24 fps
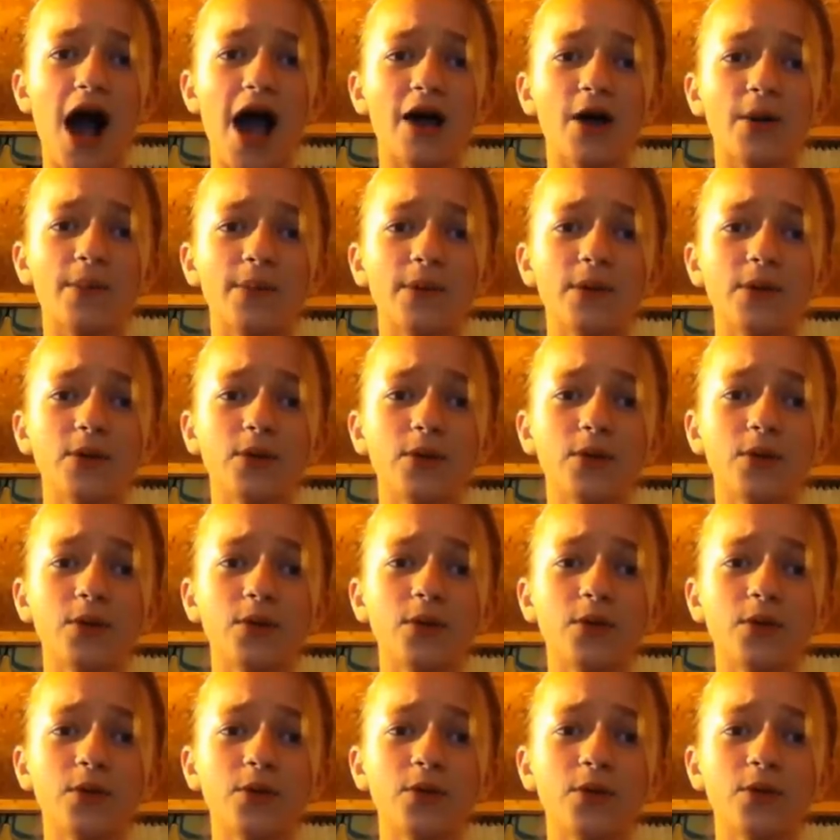I hope
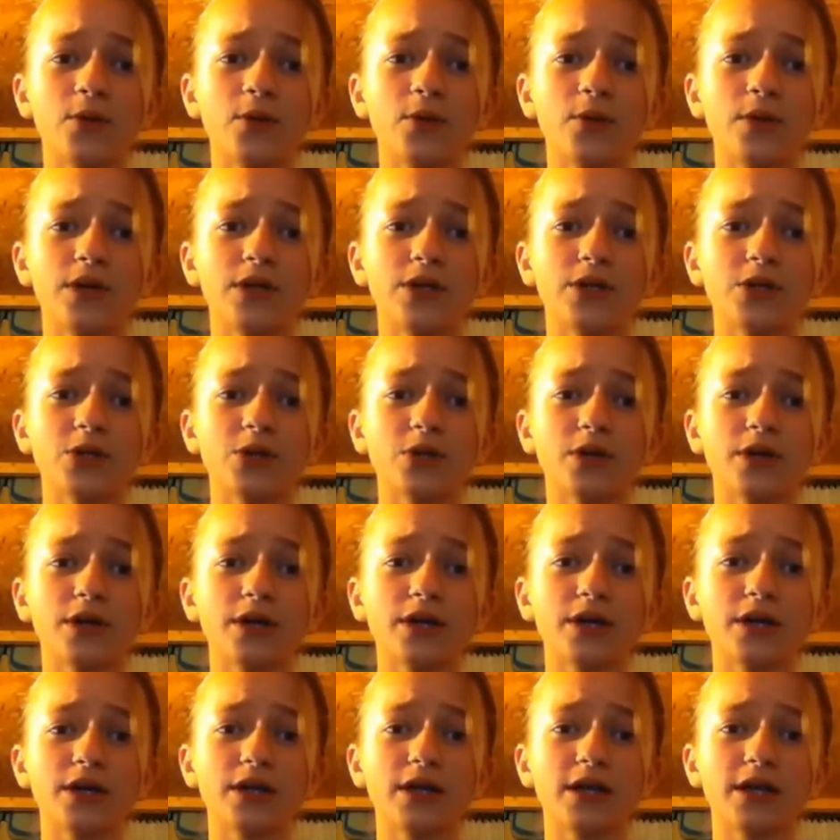you
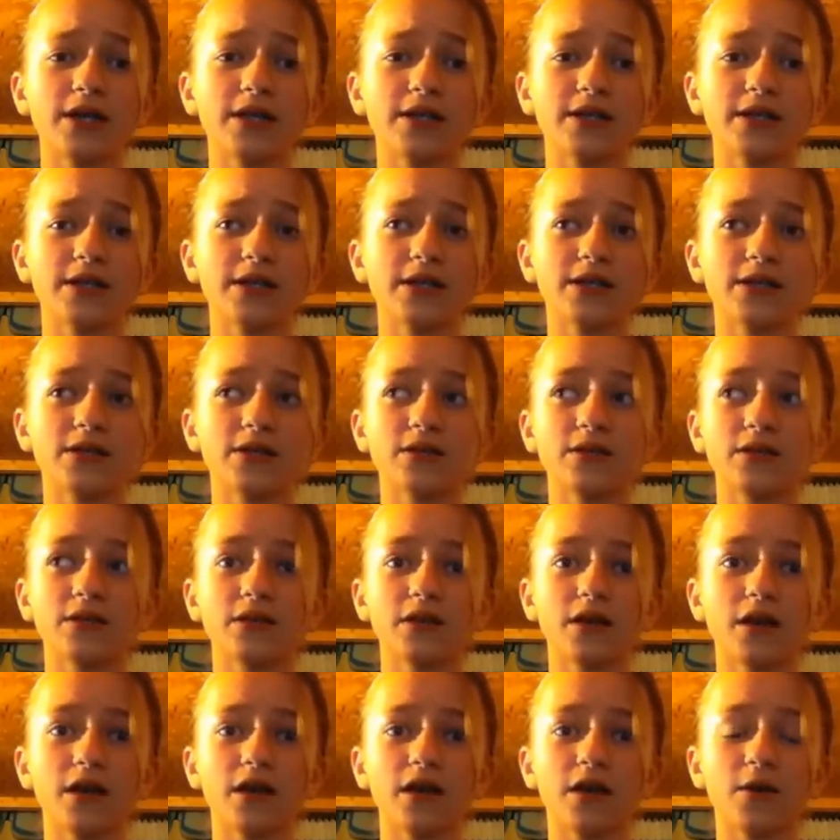enjoyed this.
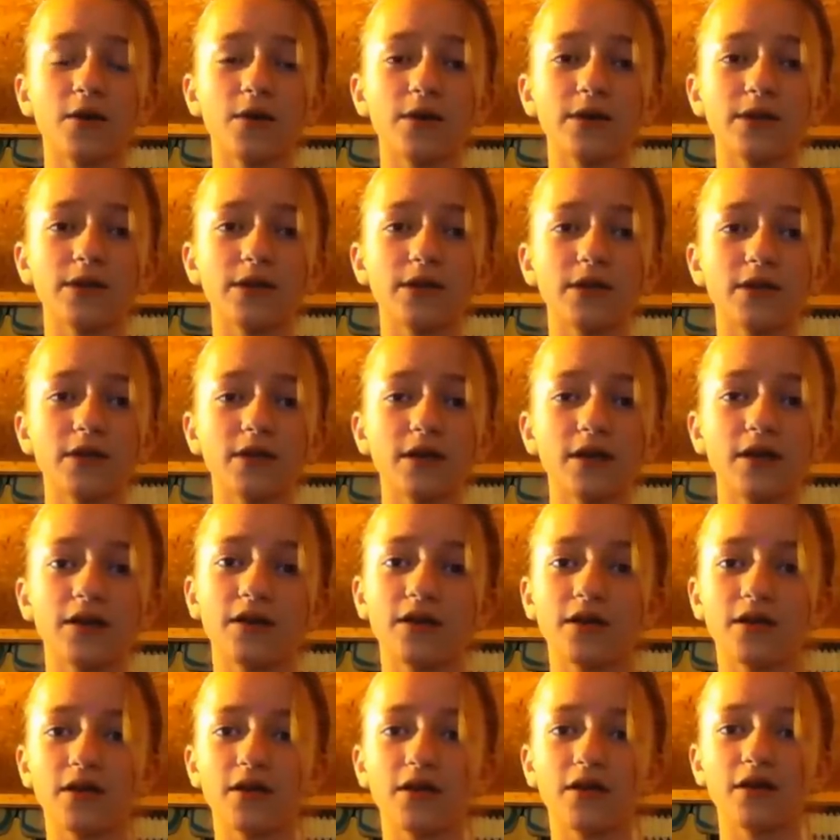It was
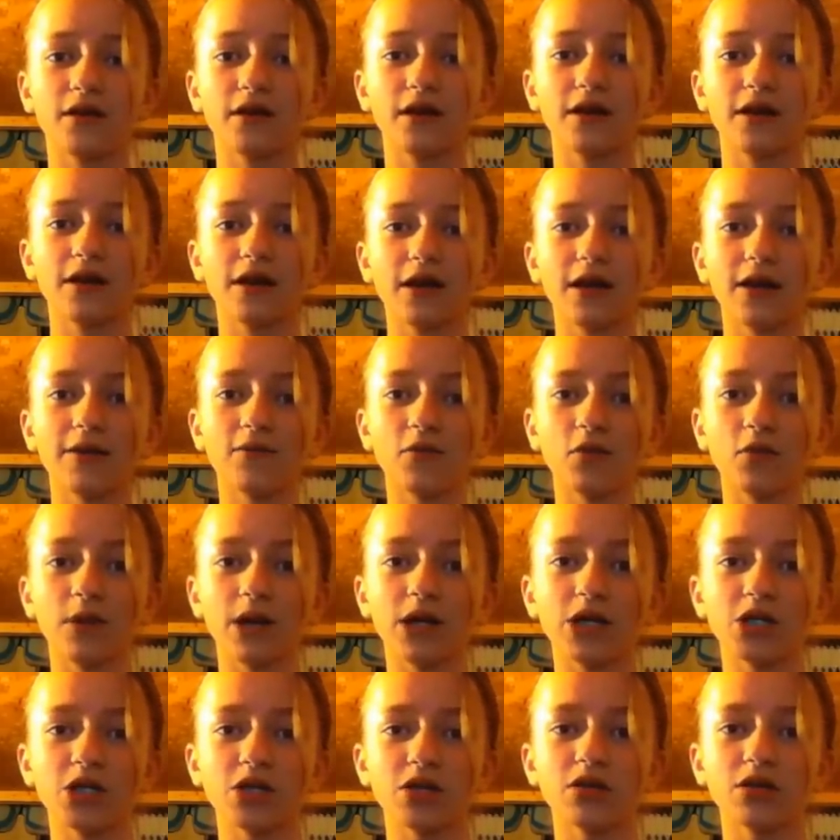
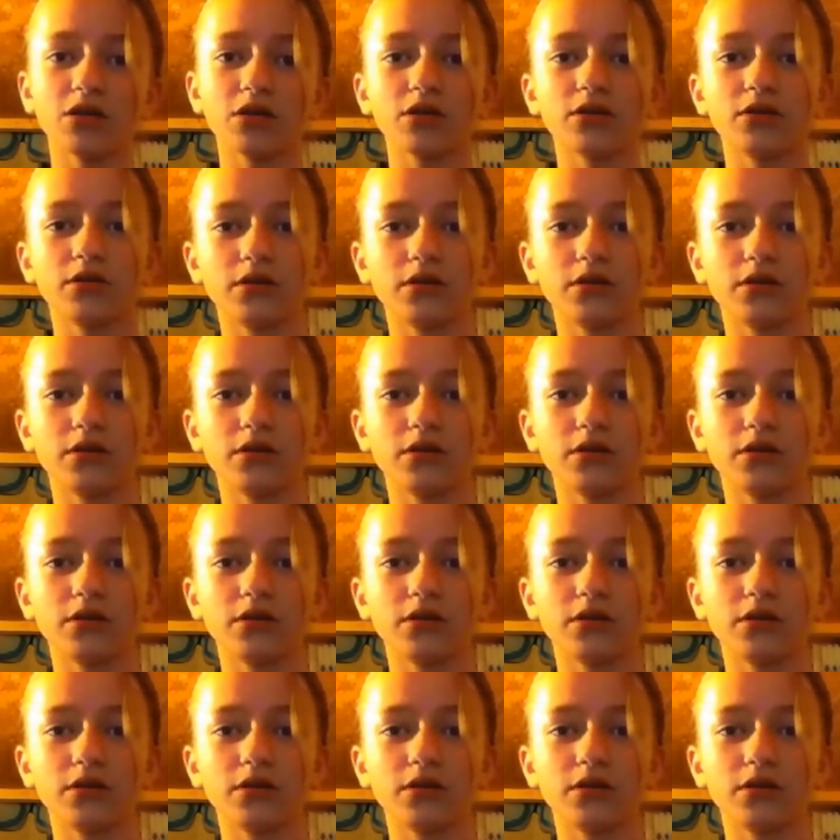informational.